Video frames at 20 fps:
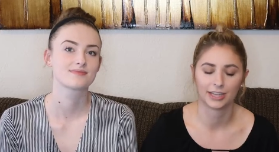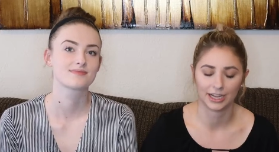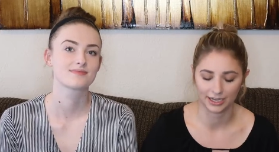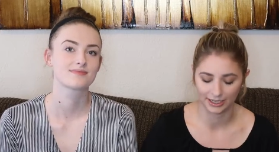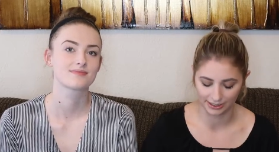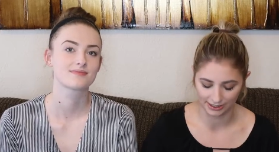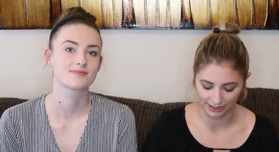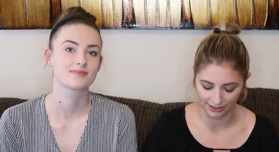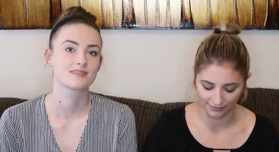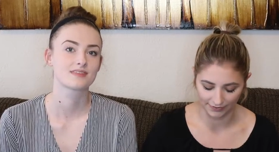
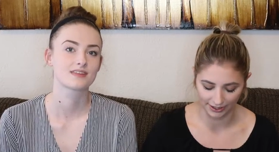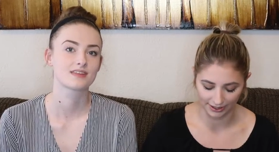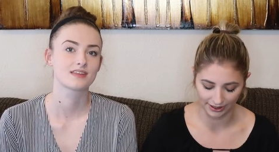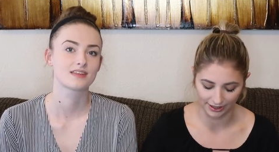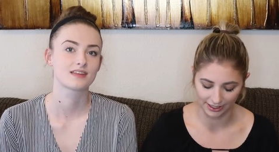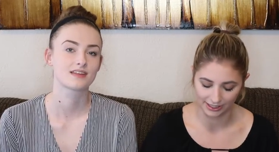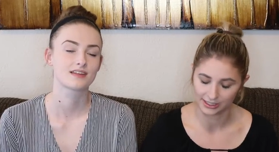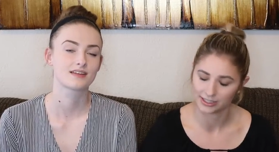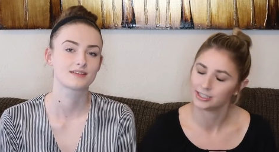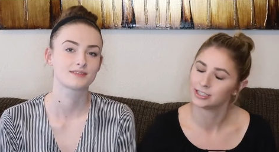Speaker 1: Getting stuff like
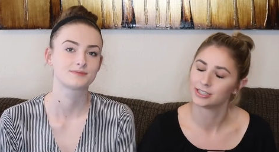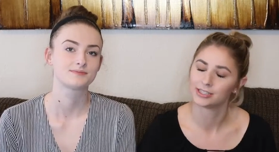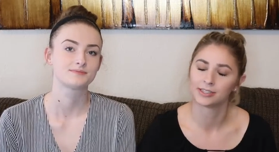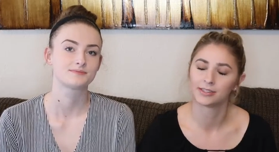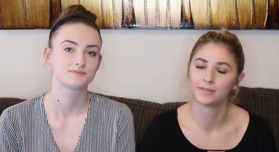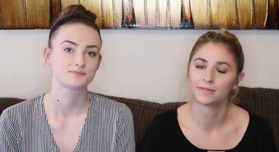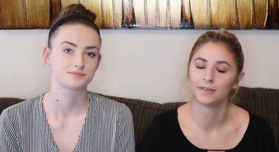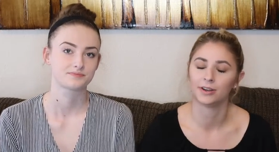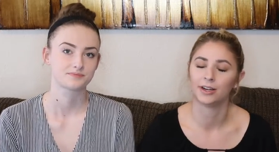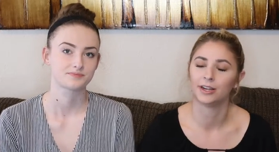this,
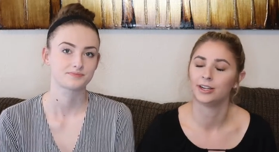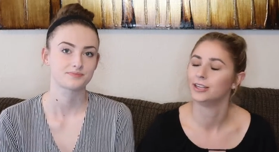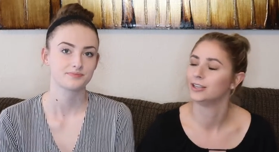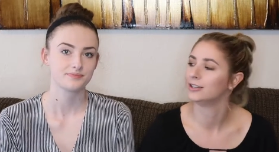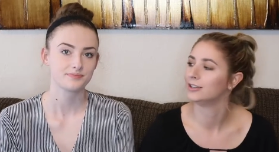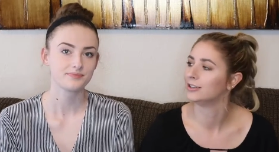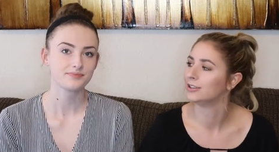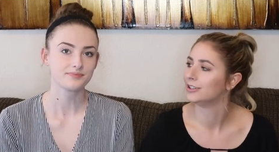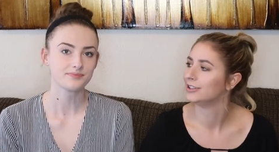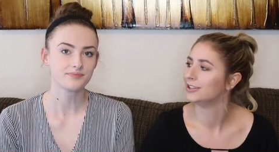it's
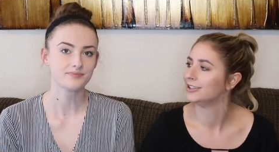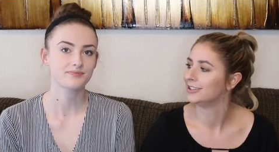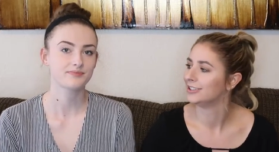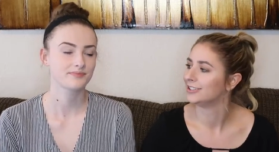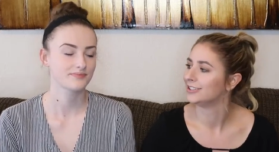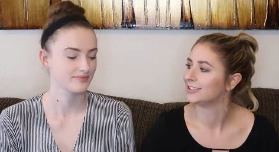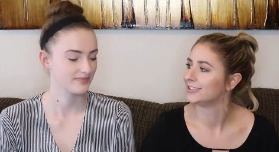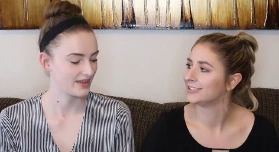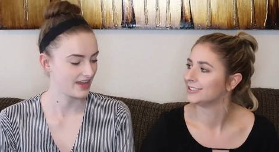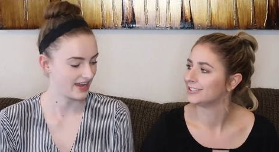fun.
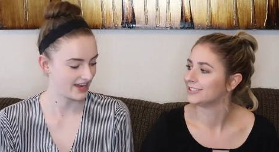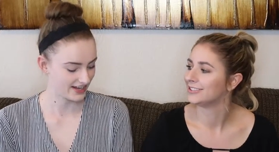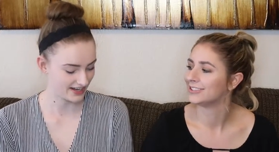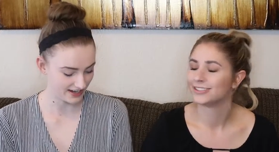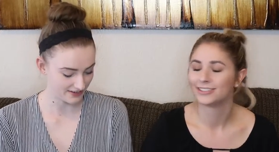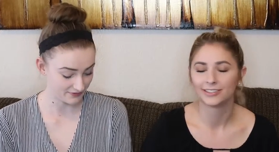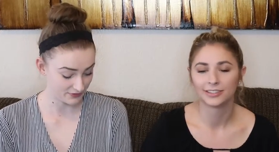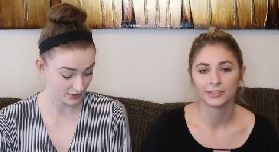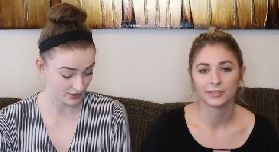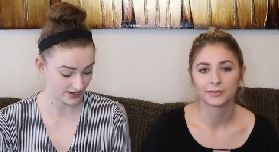
Speaker 2: And
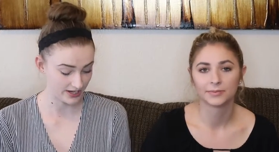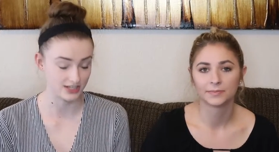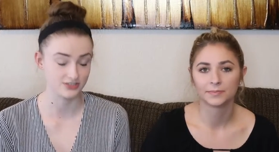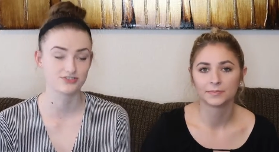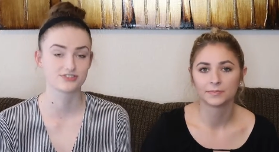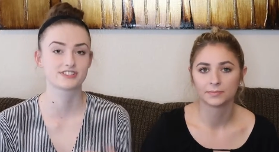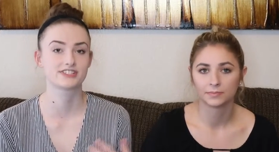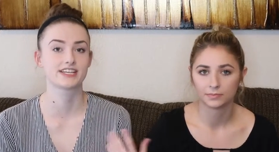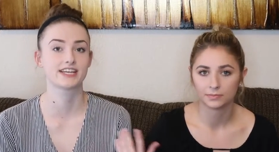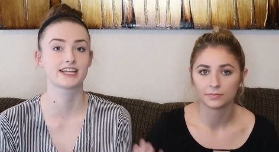if you're
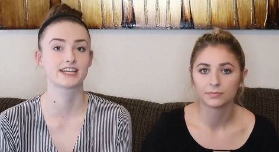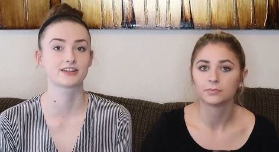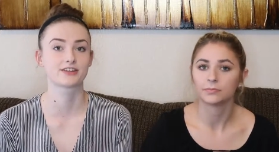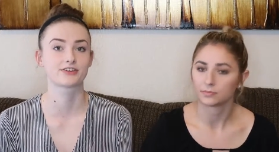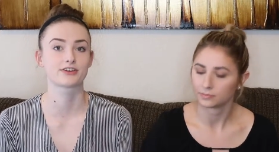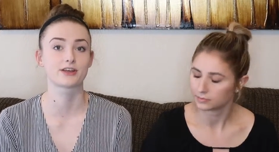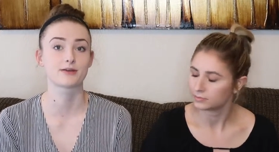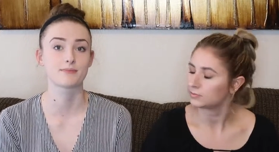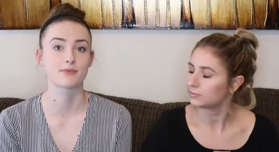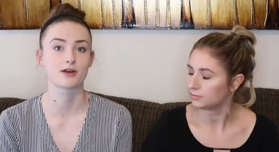interested in
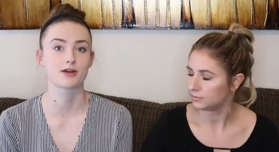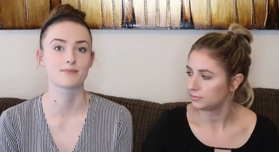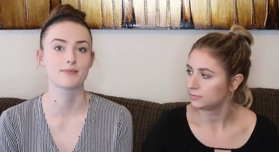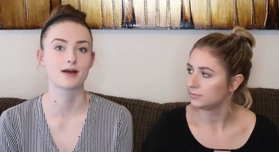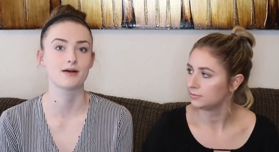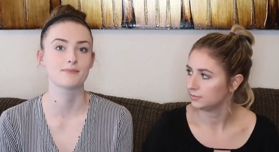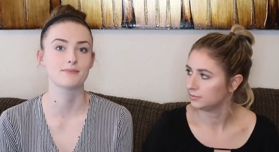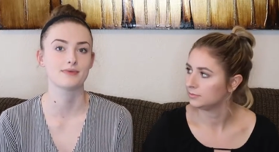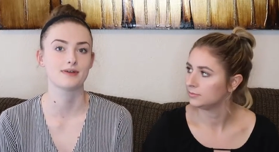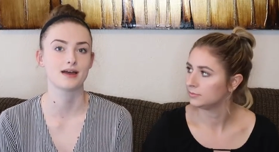learning more
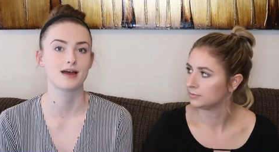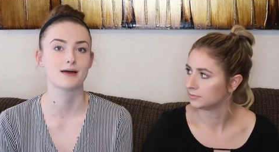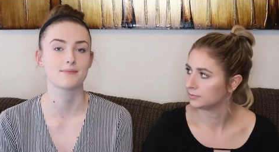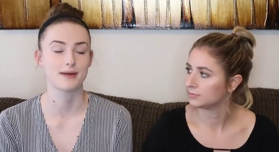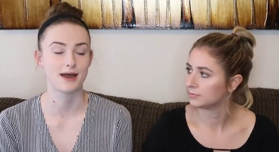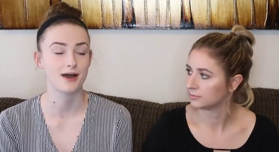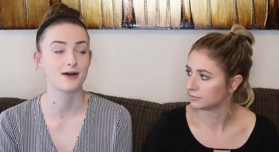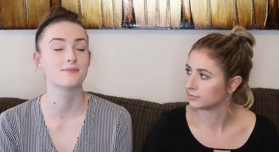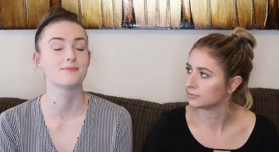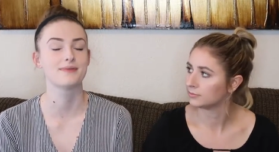
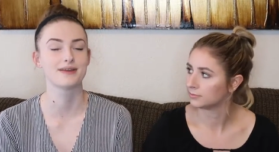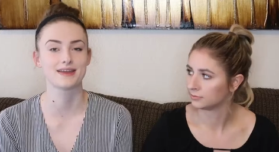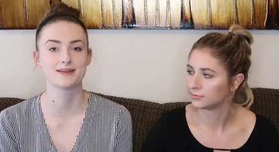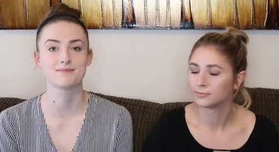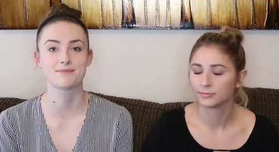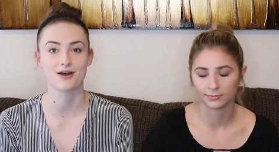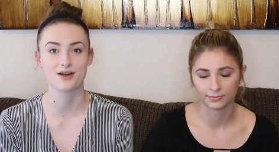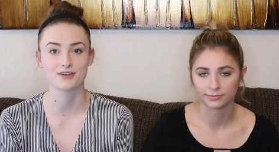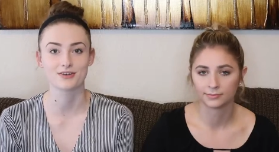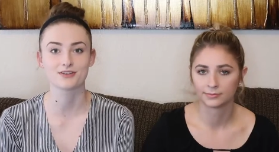about
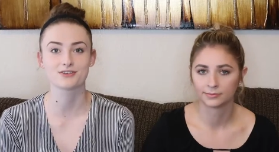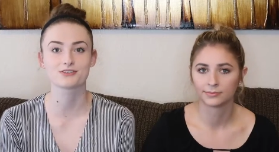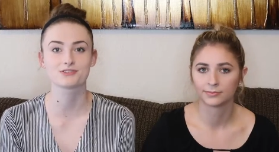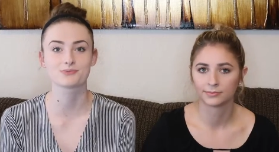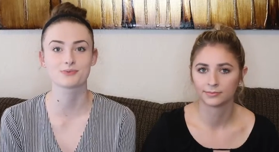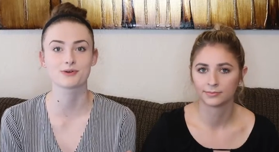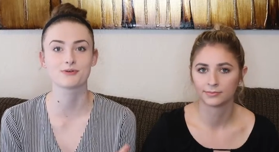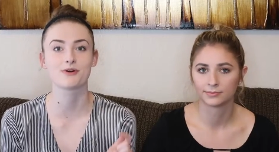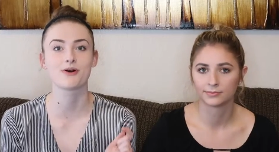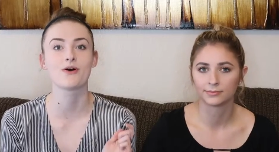Mint
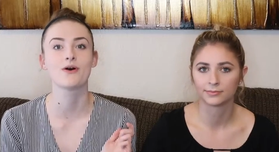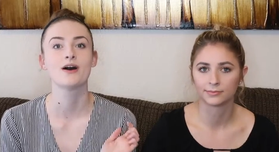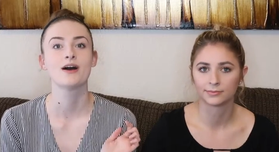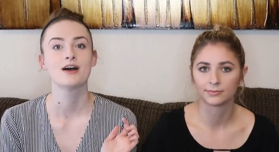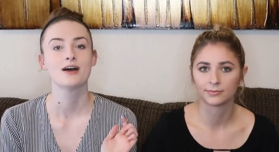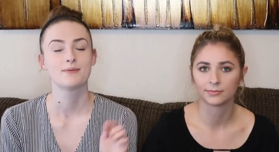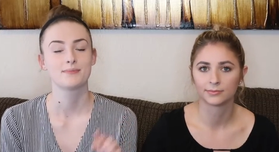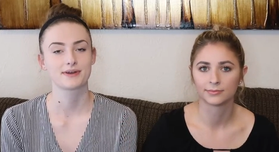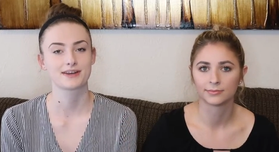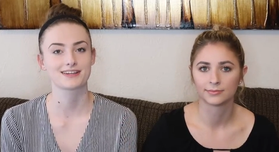Mongoose, we will
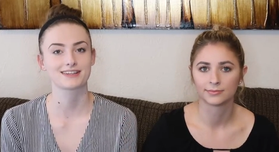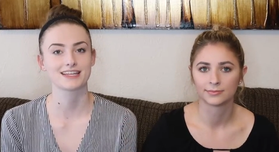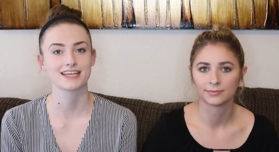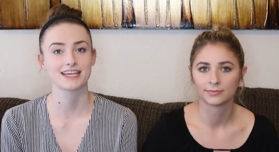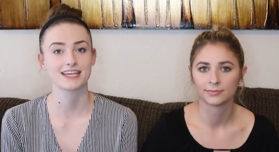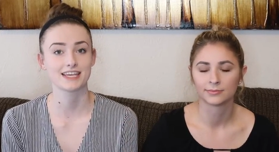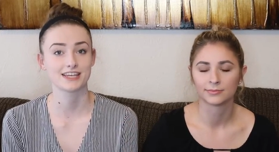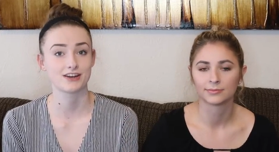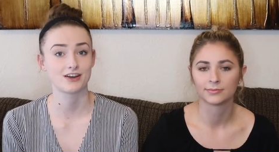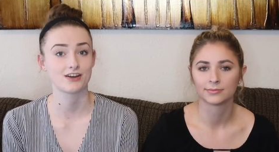put a
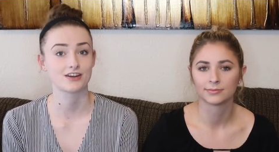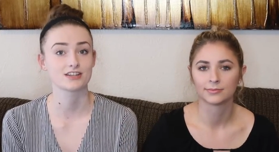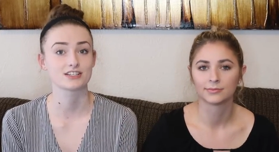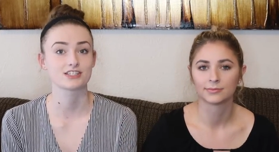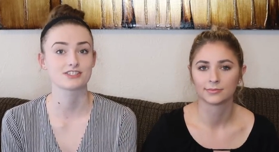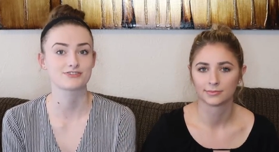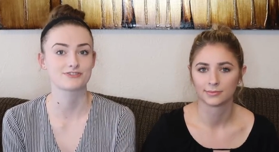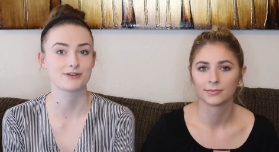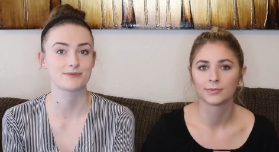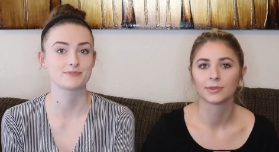link in our
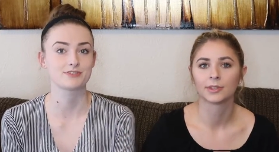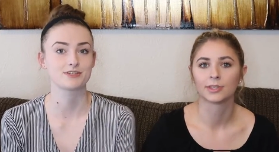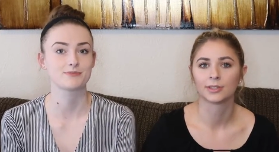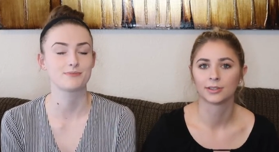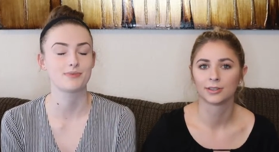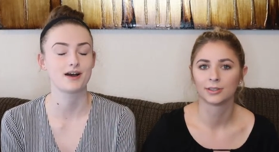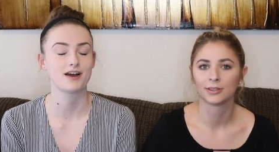description